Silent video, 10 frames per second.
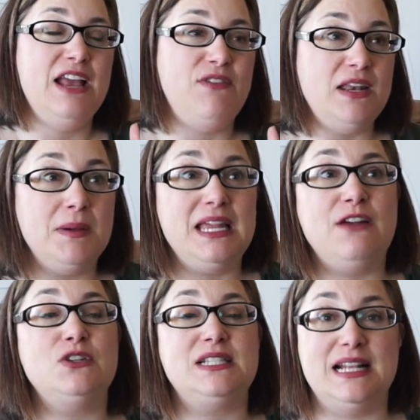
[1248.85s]
if anybody
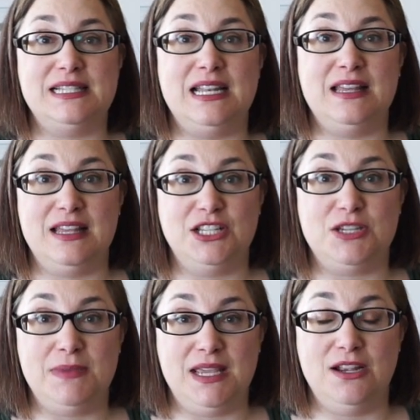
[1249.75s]
ever sends anything
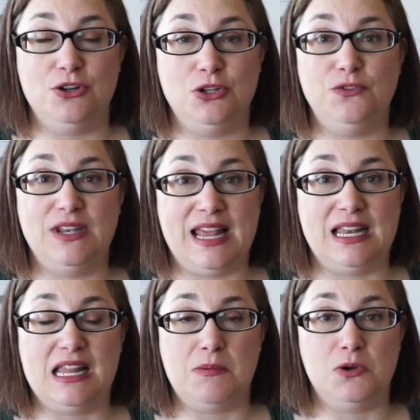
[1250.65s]
to me here in Newfoundland
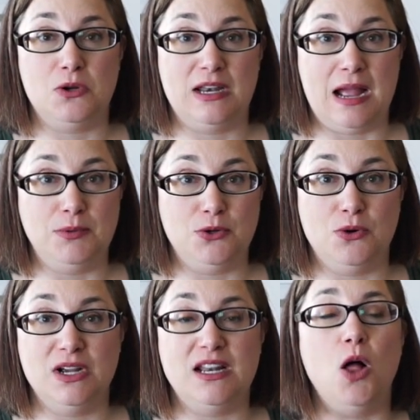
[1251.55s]
and
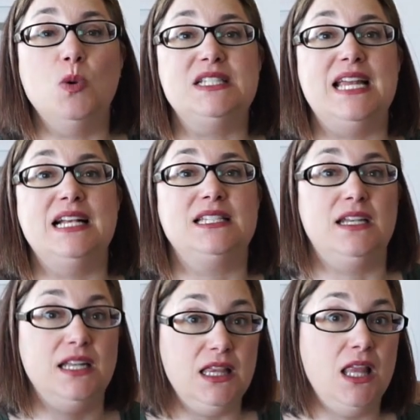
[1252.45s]
Labrador, it always takes a
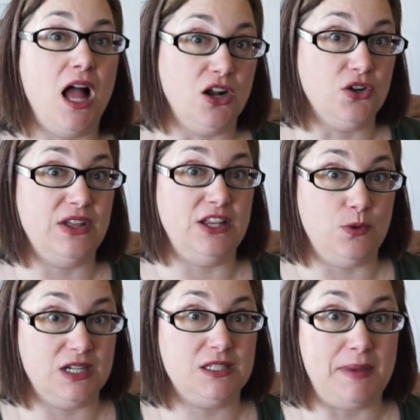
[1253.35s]
little longer than
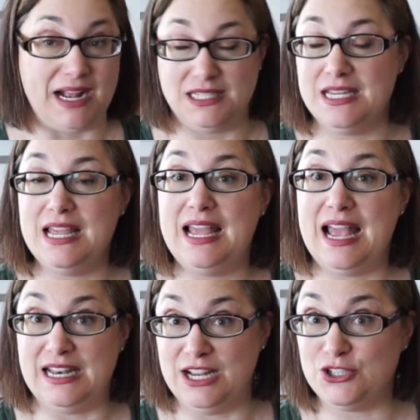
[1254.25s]
you expect.
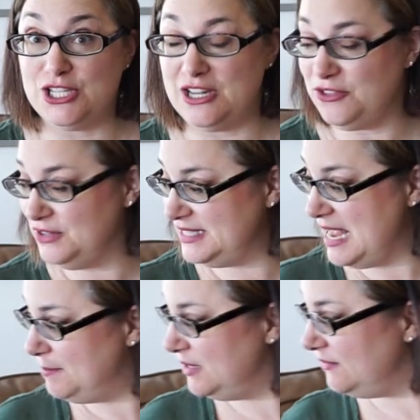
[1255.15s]
And here's another
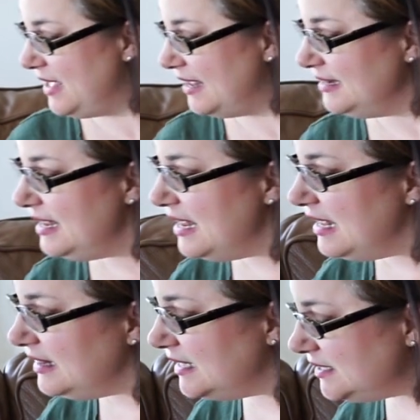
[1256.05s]
example of that.
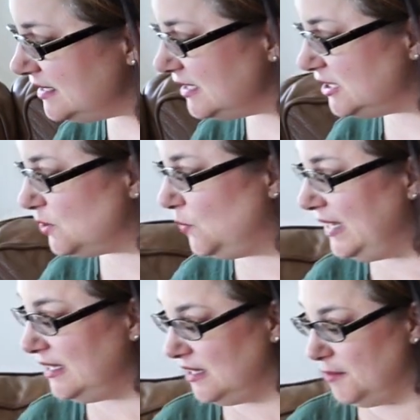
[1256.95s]
This is a
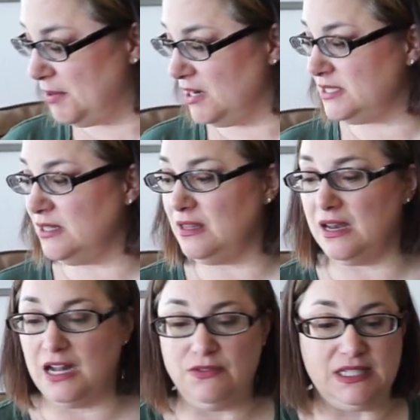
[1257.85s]
sweet little parcel that
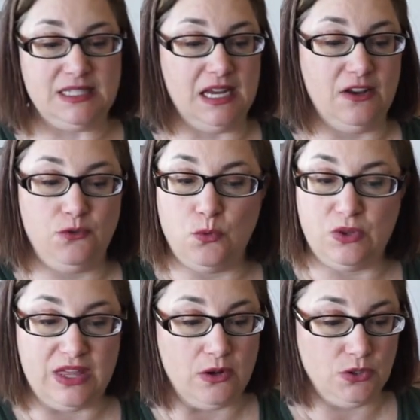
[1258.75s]
I received
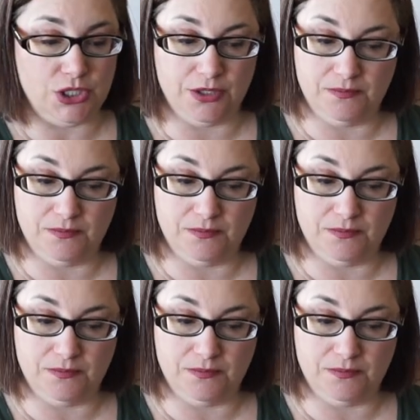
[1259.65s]
without,